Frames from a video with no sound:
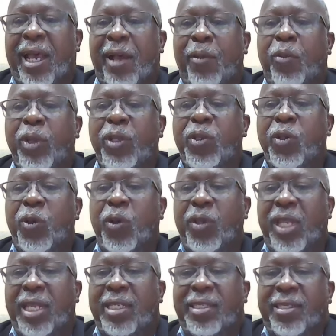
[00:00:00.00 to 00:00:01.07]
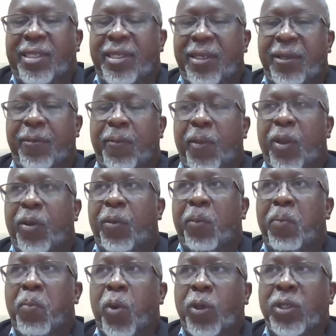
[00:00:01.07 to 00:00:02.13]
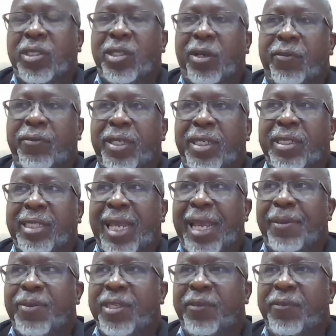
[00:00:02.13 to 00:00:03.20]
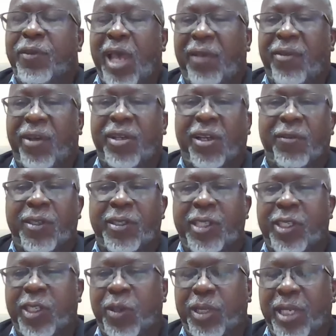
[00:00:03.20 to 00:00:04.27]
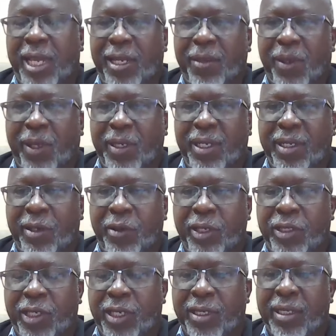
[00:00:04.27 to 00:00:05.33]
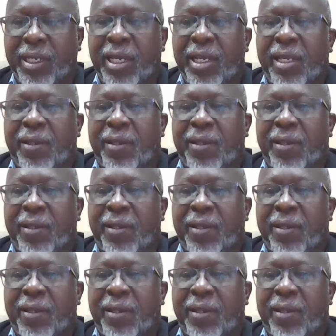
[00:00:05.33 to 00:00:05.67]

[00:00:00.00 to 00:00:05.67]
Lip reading: We know that most oftentimes, if you have a conversation with anybody in the region,